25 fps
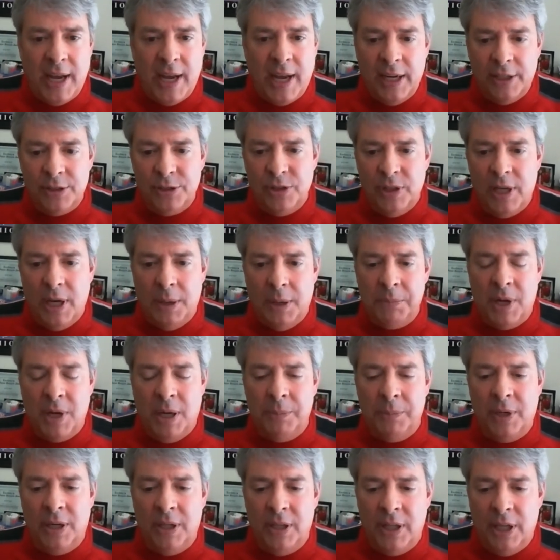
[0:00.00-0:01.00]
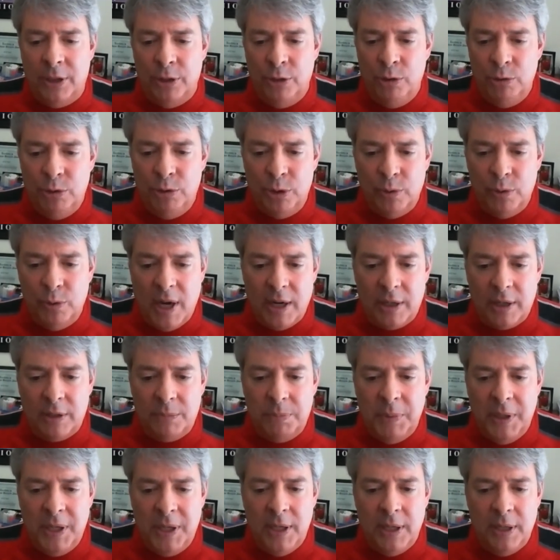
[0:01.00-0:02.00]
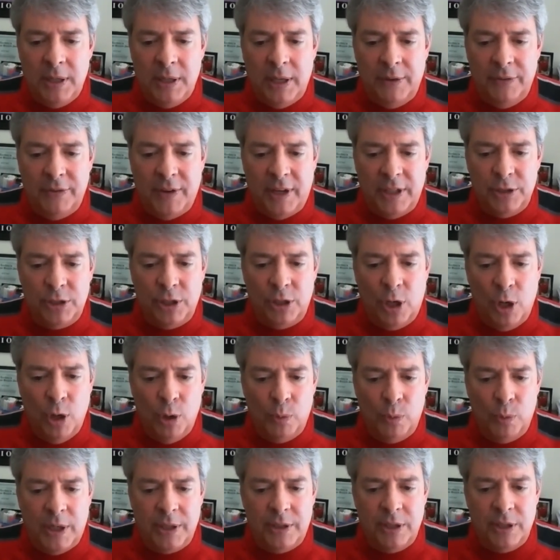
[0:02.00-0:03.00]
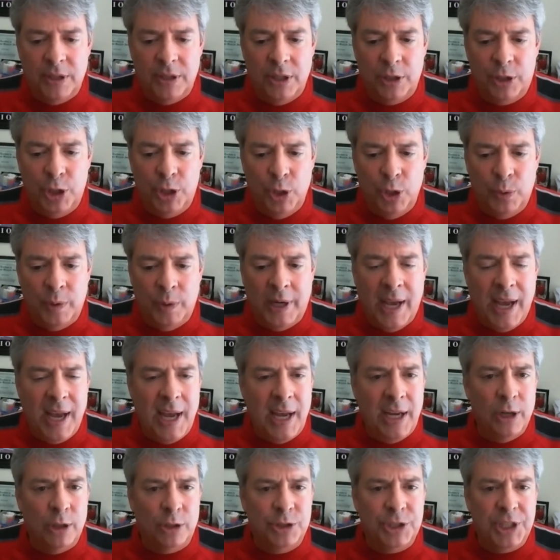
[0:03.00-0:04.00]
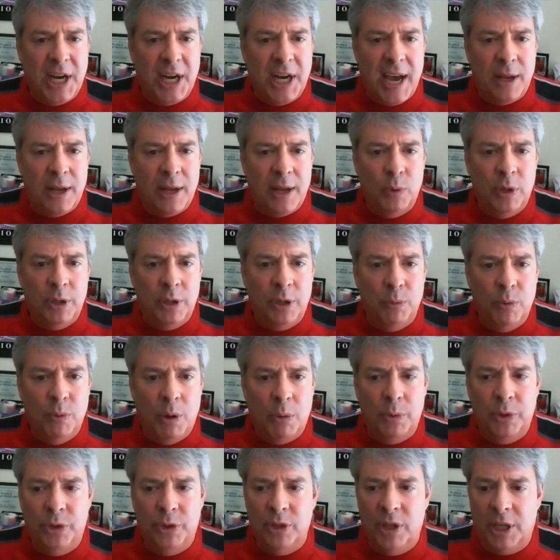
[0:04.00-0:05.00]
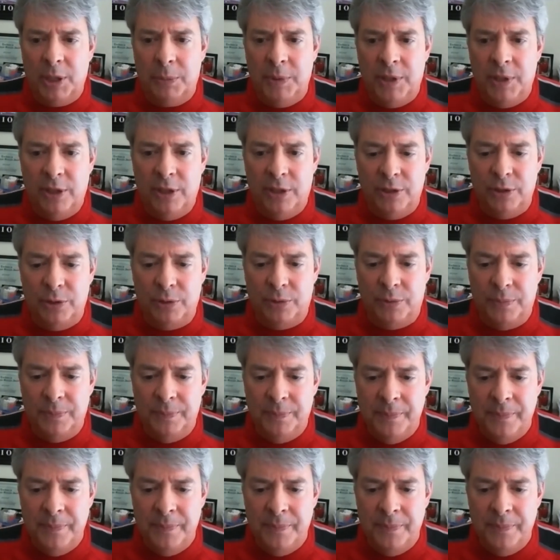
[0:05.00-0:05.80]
Ashley, I'm, I'm gonna let you direct me if I should go right to the Q&A or chat. What, what would you like me to do?